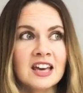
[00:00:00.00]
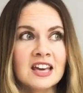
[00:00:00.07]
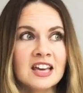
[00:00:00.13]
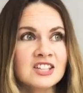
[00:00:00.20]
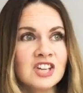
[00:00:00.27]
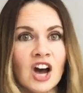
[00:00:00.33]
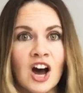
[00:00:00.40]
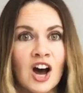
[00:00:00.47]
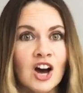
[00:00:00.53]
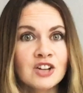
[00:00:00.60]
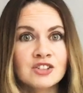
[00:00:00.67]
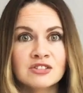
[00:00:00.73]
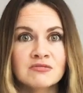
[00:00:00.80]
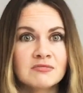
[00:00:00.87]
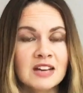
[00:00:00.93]
it's
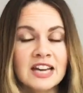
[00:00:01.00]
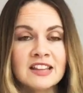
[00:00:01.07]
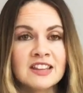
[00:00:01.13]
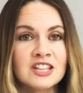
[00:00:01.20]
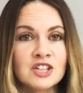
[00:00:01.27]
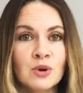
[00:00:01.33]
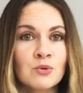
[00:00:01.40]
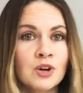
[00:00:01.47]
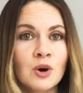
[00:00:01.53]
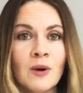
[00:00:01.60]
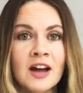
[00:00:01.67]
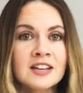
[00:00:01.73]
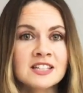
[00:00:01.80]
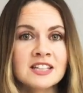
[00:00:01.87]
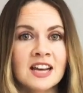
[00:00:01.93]
hard, they don't go
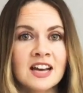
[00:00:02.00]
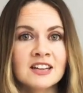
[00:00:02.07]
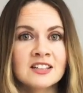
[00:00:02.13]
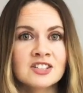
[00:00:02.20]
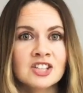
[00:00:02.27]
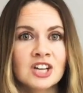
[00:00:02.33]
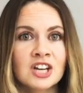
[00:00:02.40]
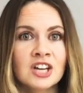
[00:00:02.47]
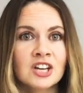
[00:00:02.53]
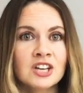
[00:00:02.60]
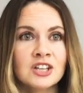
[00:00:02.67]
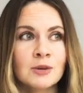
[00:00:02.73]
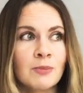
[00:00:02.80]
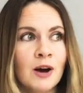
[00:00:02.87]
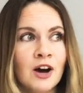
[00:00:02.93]
hand in hand.
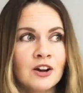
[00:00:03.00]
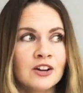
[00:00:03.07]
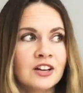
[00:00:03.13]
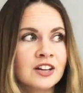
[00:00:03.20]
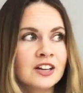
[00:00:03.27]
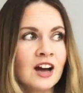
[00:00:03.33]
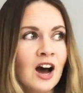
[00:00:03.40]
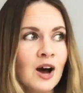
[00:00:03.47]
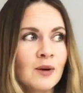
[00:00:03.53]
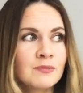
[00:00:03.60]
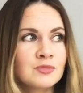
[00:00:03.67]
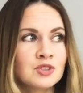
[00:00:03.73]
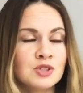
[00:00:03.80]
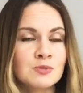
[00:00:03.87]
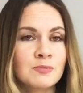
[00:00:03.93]
Your partner
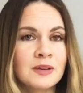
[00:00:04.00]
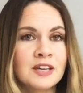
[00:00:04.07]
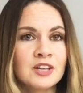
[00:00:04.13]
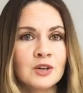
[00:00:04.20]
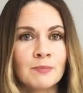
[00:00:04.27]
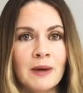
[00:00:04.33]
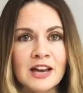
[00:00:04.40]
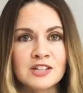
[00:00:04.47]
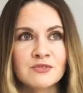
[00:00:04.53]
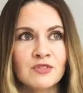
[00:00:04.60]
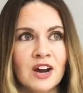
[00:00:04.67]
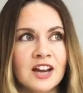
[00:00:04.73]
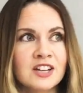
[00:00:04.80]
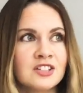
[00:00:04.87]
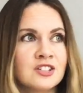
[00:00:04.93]
can't just be your best
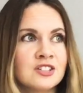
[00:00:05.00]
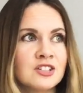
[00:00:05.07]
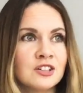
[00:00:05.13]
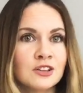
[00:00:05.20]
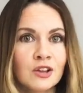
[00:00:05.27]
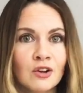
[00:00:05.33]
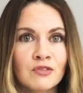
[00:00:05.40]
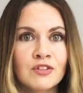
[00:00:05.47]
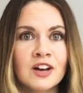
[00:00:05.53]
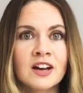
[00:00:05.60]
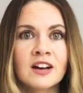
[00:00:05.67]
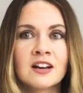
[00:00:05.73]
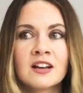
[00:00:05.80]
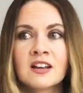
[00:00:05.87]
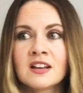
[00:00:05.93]
friend, your
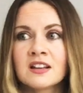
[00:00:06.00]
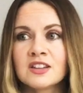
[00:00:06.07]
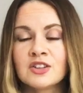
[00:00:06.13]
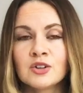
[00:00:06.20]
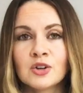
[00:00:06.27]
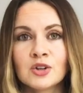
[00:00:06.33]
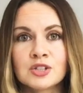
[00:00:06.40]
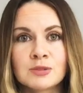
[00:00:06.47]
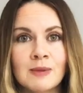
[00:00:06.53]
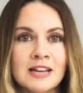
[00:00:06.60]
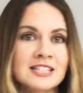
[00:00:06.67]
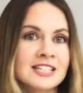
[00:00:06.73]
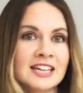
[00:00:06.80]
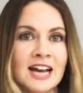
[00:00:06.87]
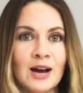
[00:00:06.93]
lover, your
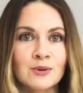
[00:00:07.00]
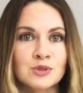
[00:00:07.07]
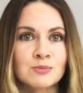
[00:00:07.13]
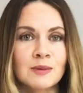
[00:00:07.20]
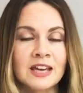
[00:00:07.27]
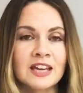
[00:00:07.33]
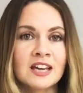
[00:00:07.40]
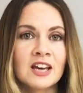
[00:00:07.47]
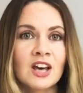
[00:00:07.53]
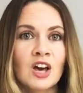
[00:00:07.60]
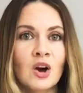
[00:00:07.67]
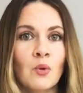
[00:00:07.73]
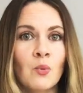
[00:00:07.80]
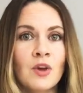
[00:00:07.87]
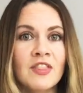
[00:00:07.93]
domestic housemate,
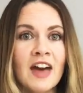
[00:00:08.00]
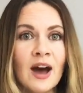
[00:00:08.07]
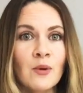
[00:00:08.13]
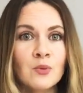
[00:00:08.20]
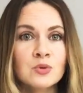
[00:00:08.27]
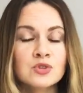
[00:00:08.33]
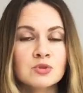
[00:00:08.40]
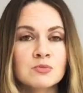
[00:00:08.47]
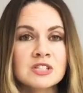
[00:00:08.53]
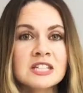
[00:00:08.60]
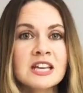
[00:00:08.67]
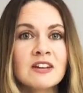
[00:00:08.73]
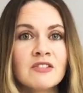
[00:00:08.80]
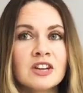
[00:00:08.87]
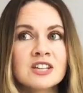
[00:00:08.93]
without some
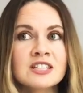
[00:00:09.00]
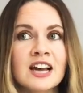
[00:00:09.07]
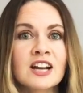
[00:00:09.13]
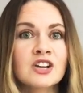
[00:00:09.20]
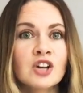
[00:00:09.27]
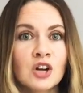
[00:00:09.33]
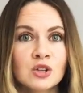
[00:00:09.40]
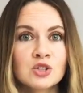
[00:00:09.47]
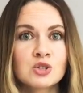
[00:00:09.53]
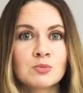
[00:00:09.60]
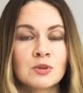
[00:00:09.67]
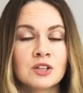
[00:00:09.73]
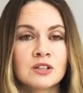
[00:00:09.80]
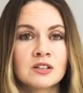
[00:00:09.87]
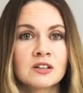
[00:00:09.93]
serious
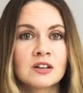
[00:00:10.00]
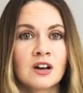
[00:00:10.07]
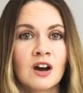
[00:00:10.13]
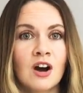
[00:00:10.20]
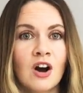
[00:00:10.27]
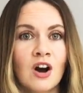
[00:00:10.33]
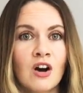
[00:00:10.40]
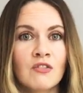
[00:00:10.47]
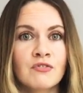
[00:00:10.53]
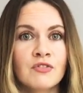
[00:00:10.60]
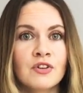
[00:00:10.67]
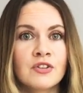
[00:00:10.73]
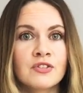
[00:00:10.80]
acknowledgement of